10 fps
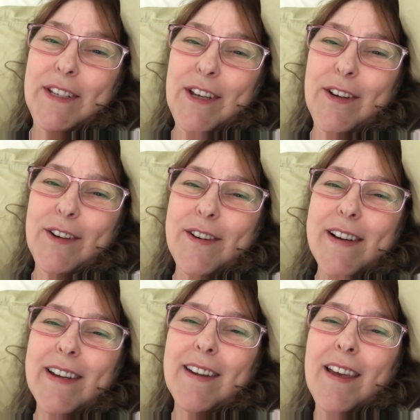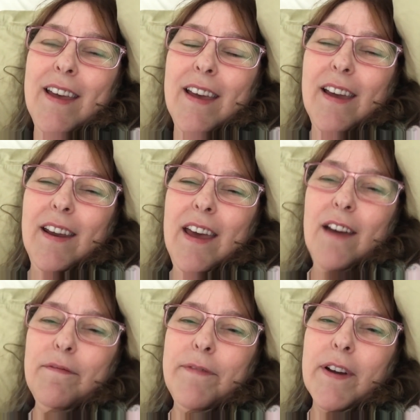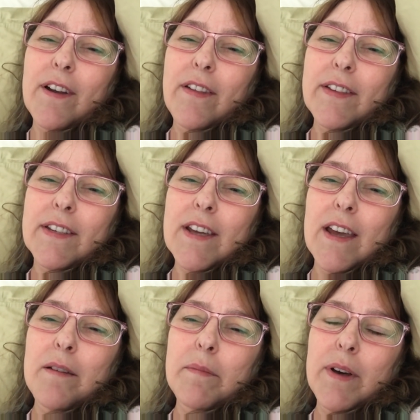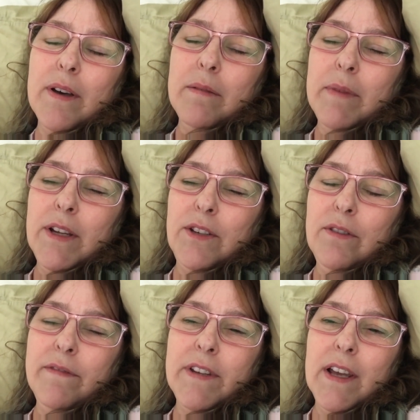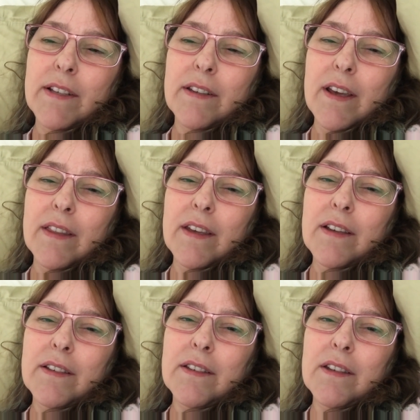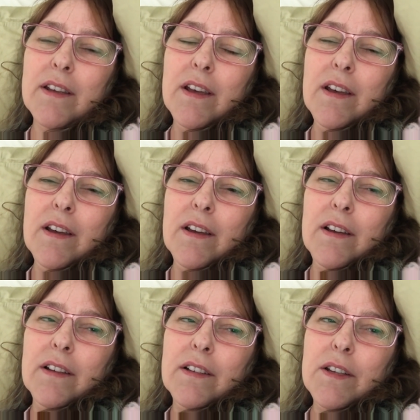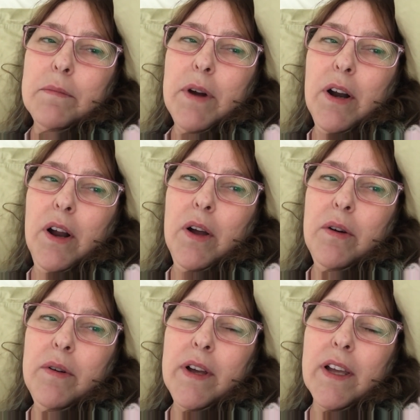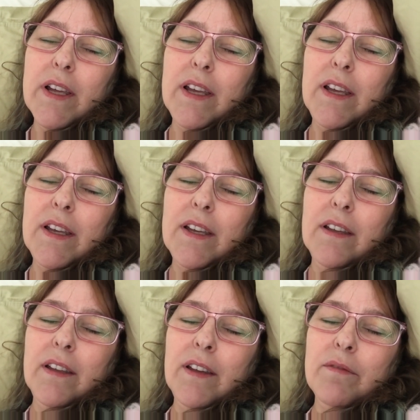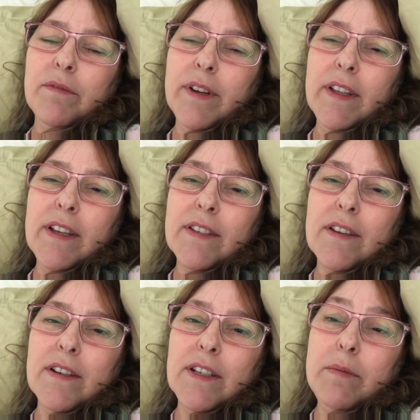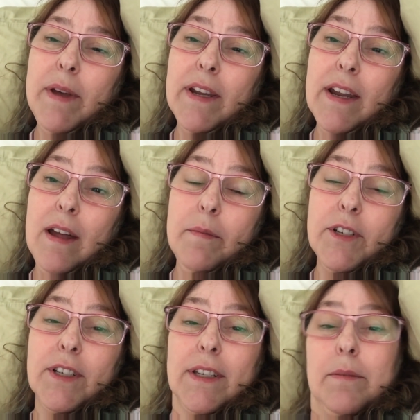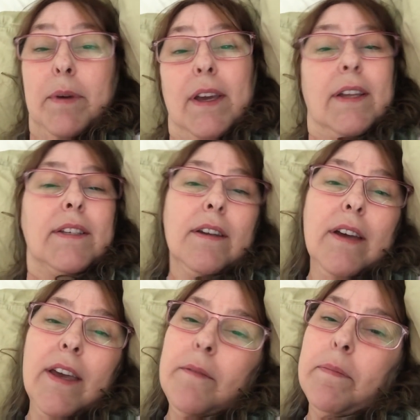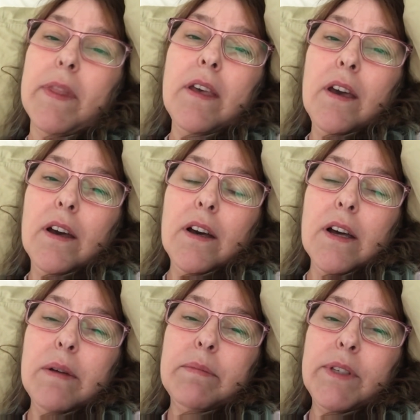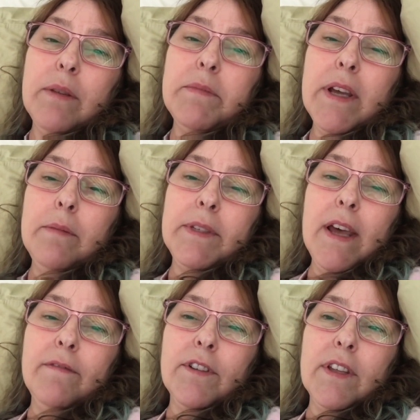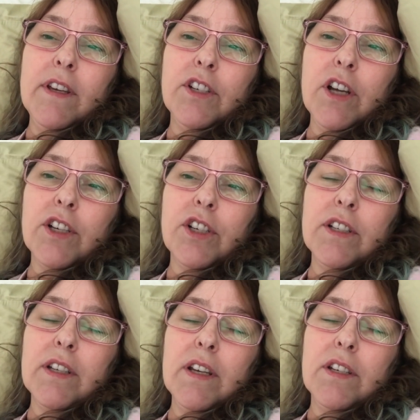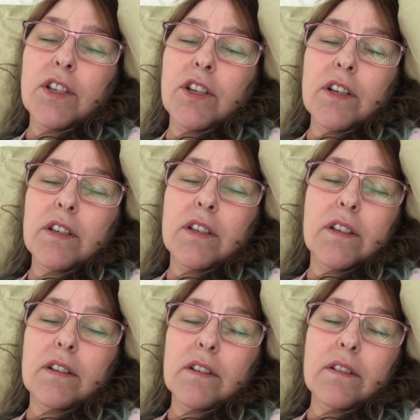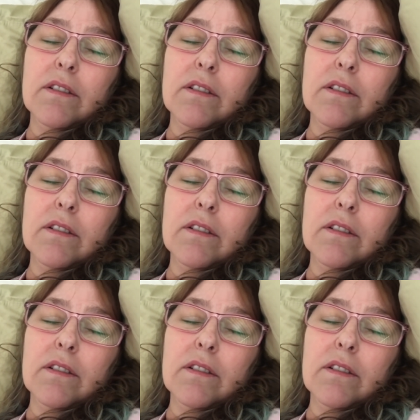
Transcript: and do and and have fun all the time. Um, I do have days like this tomorrow it, really is going to depend on how much sleep i get tonight um, sometimes after the injections it's just